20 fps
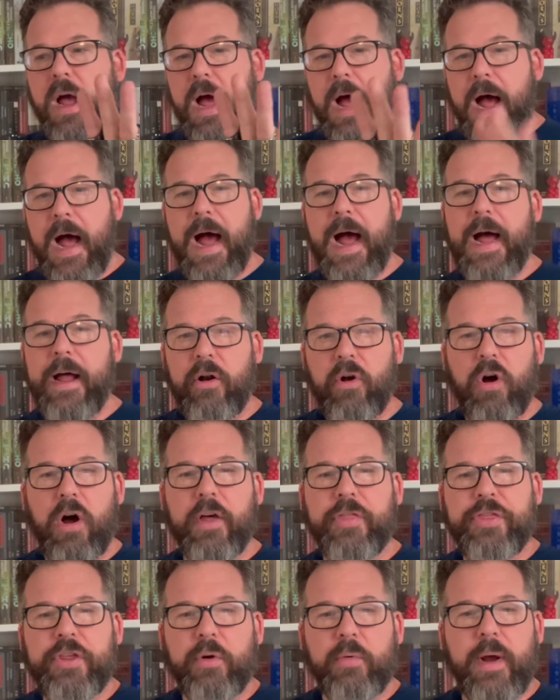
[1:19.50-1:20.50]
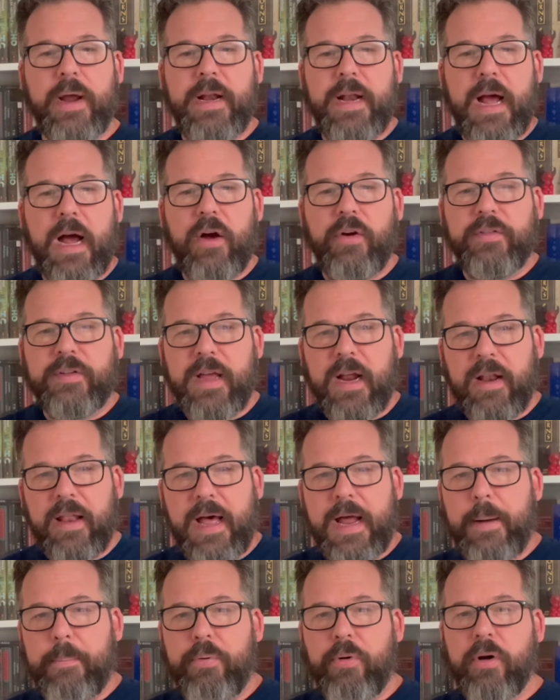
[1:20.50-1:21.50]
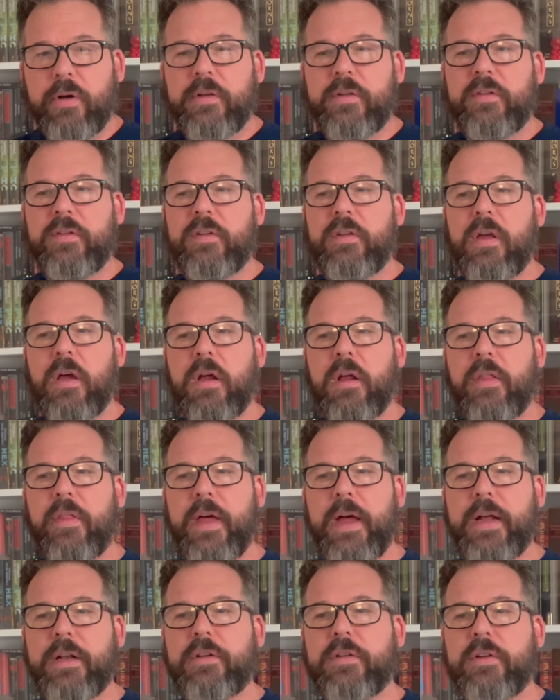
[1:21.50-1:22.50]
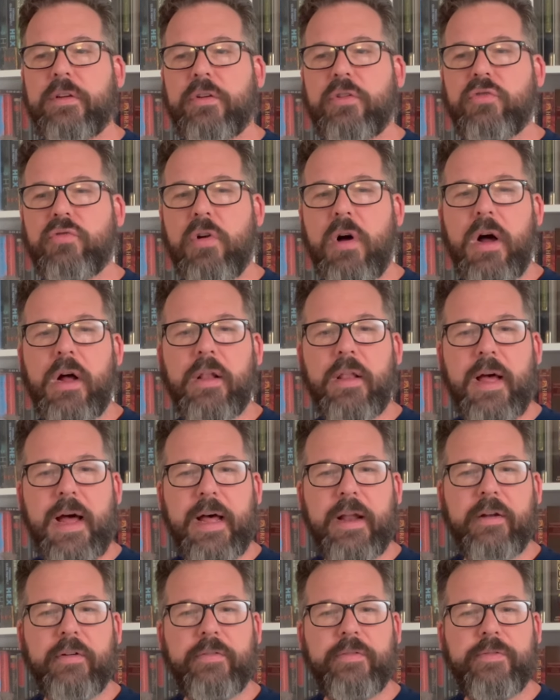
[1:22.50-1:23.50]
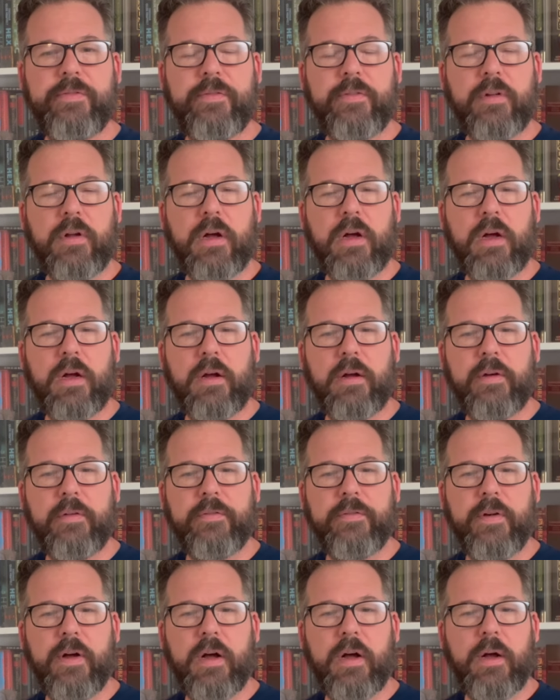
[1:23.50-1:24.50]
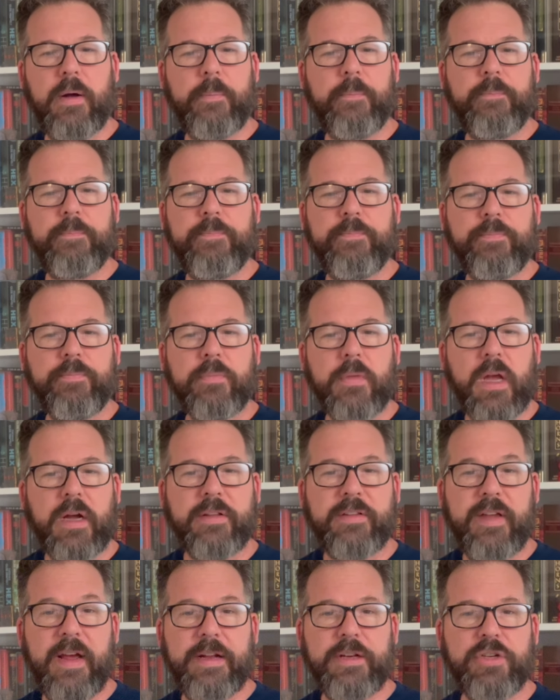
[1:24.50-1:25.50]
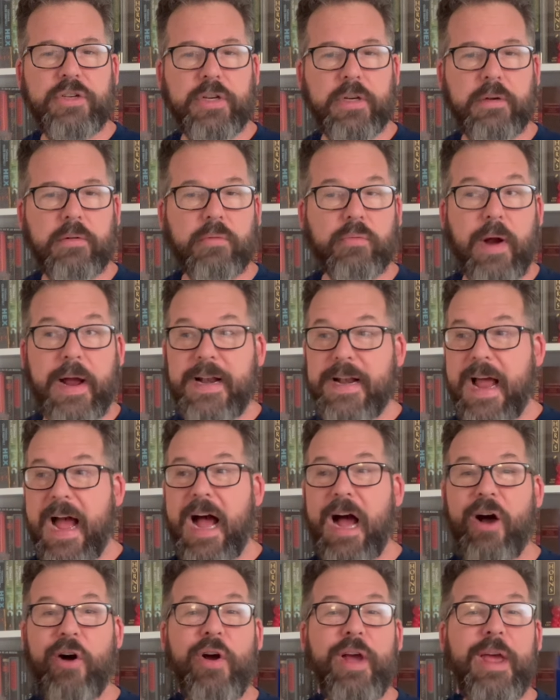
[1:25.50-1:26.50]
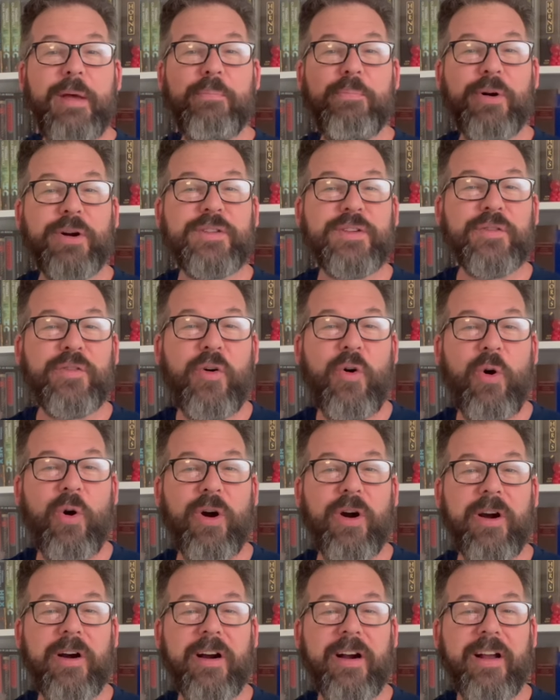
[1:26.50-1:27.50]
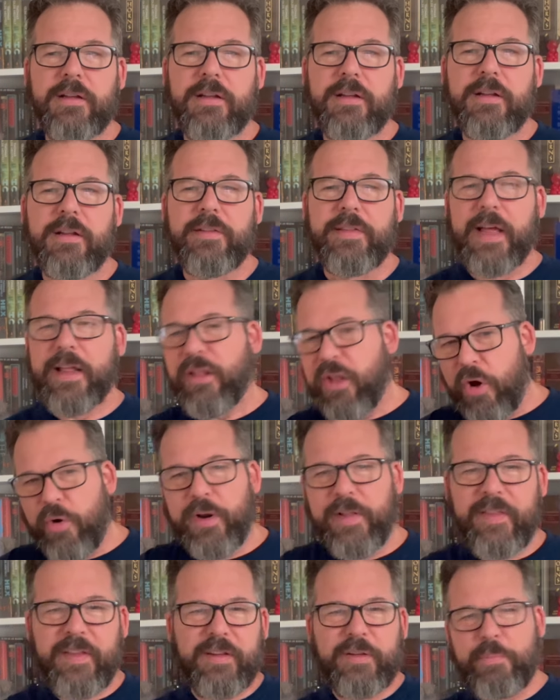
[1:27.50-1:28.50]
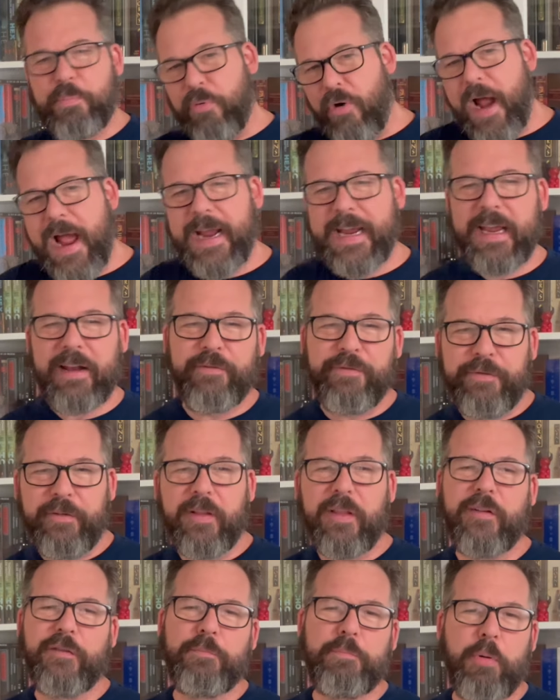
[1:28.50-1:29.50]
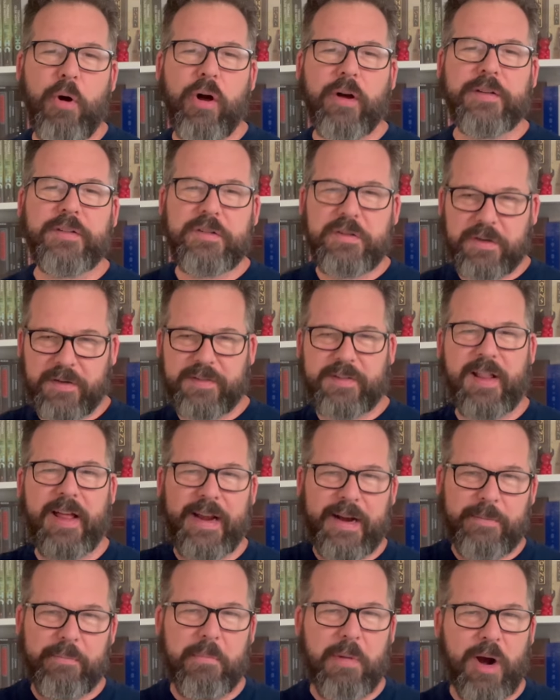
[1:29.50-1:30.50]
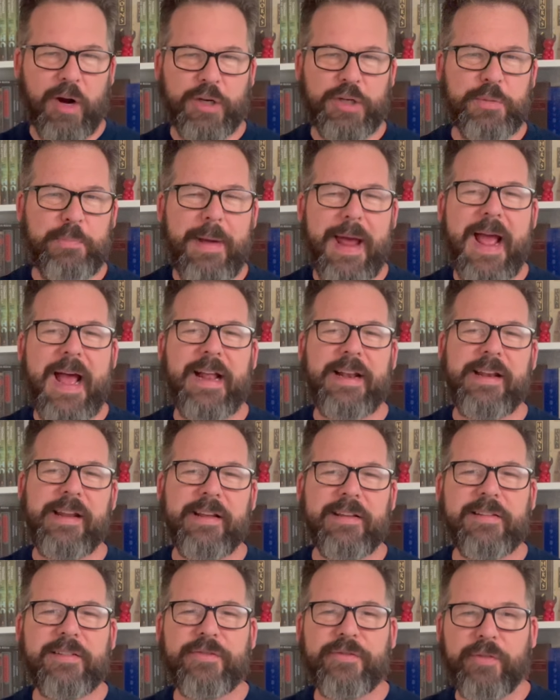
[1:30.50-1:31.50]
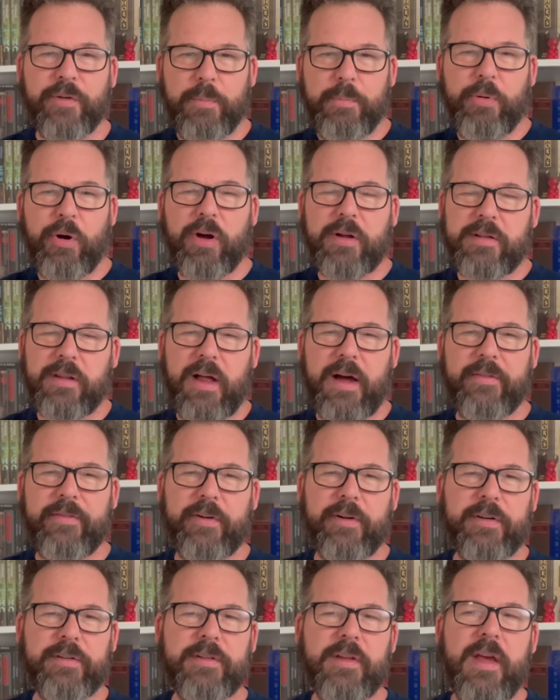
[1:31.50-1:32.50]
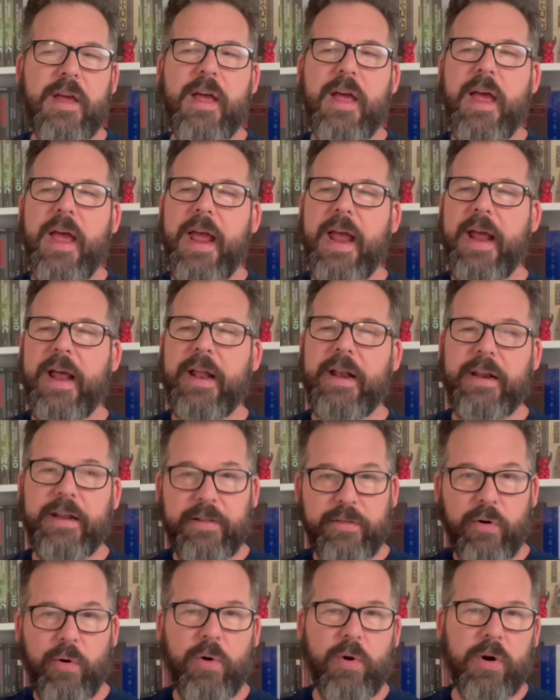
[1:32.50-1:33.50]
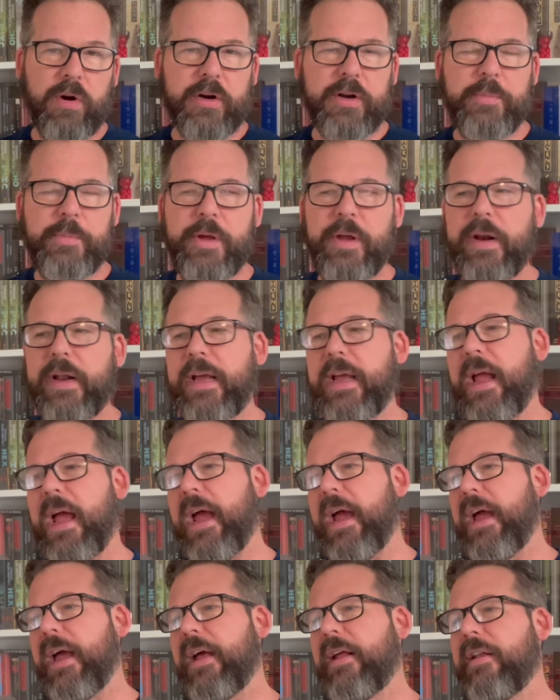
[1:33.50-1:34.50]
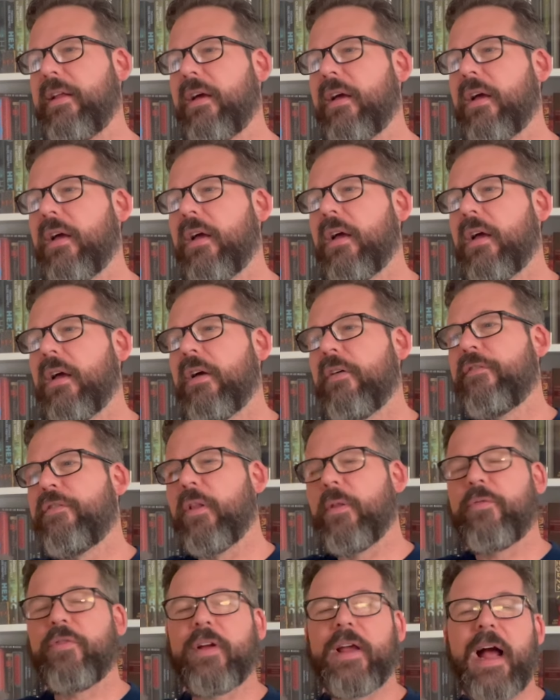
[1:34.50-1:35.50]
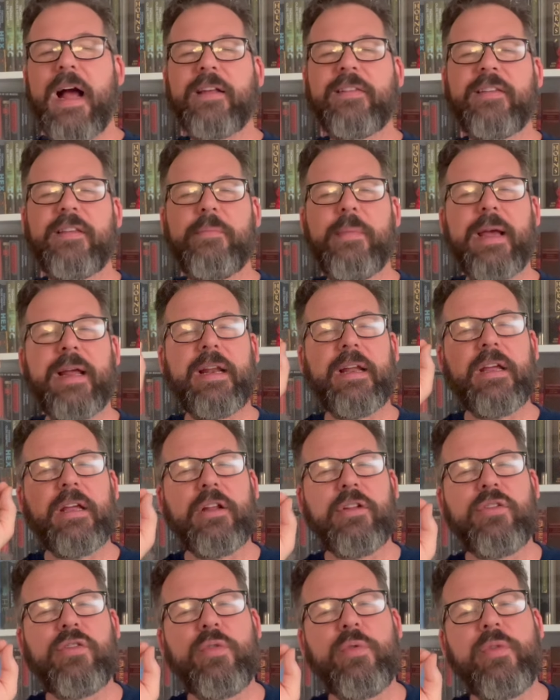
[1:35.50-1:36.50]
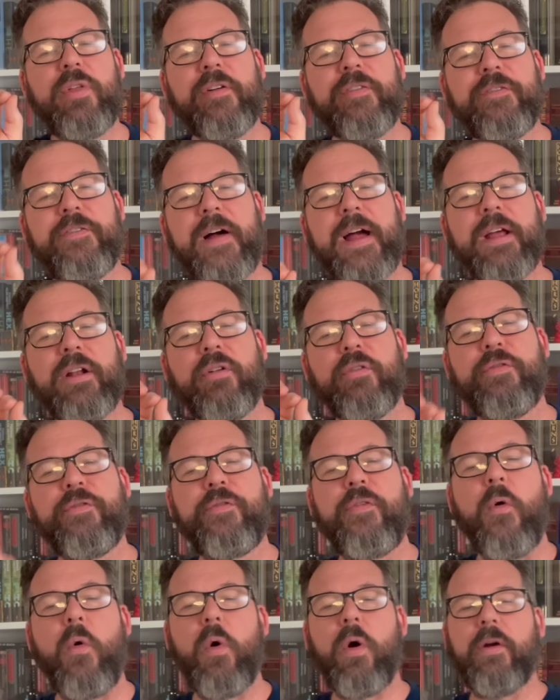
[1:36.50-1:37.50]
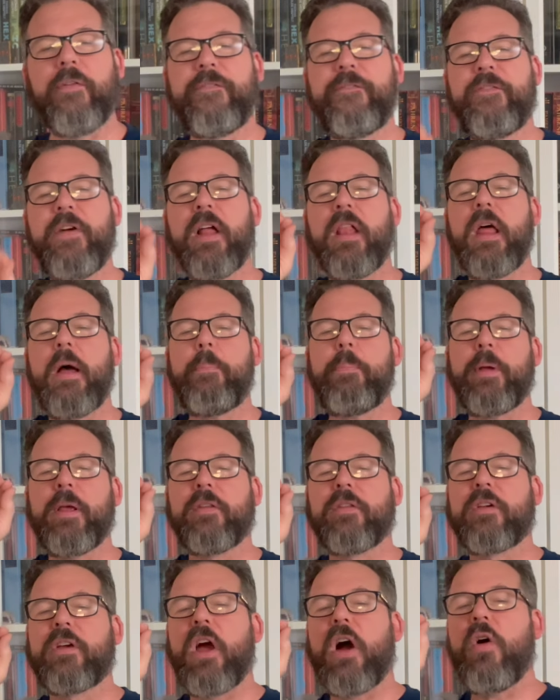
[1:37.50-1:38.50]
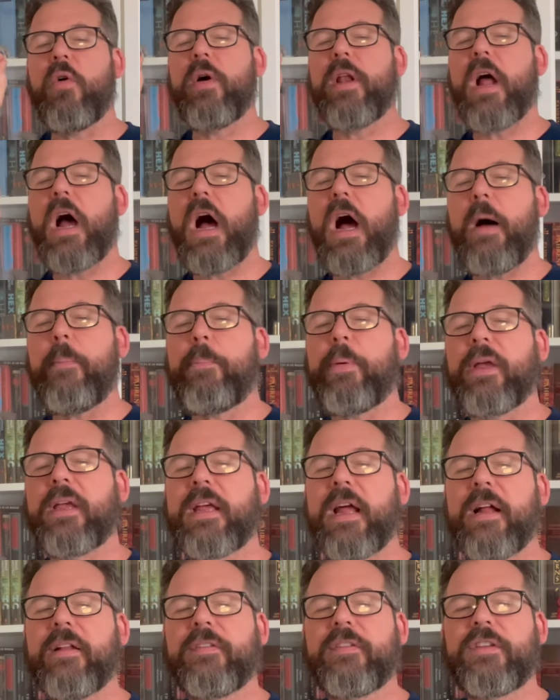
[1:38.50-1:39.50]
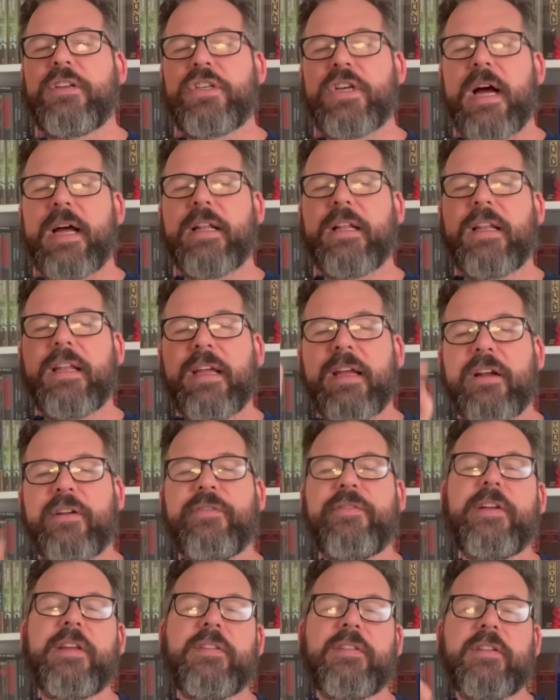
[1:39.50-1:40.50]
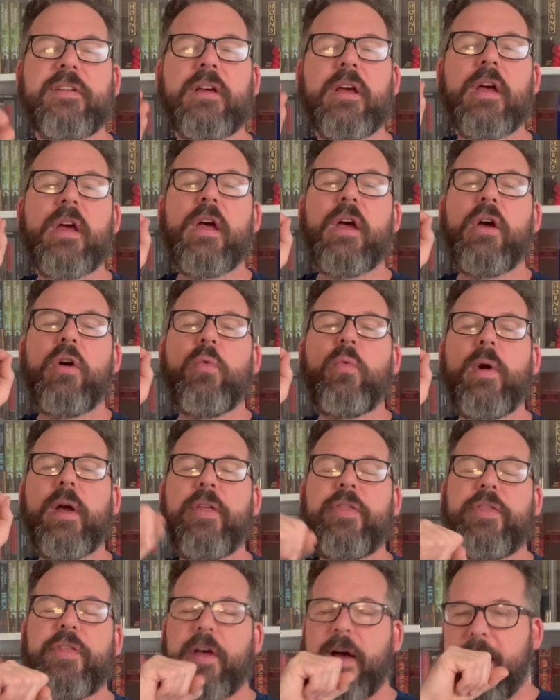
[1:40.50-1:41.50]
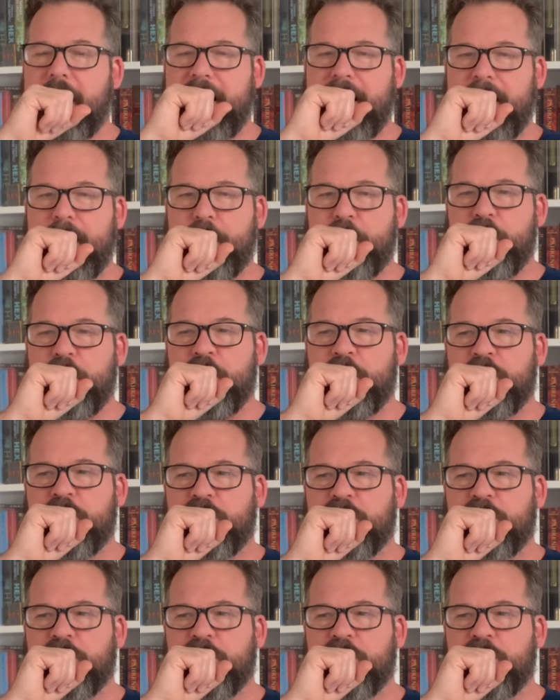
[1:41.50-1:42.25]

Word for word: hot author right now. He's got a lot of books that draw a lot of, of uh, attention. Right now, in books of horror, they loaded this bracket full of books, just like March Madness for book lovers and in the horror community. And Philip Fracassi made it into the final four. Philip is going up against John Lindqvist with um,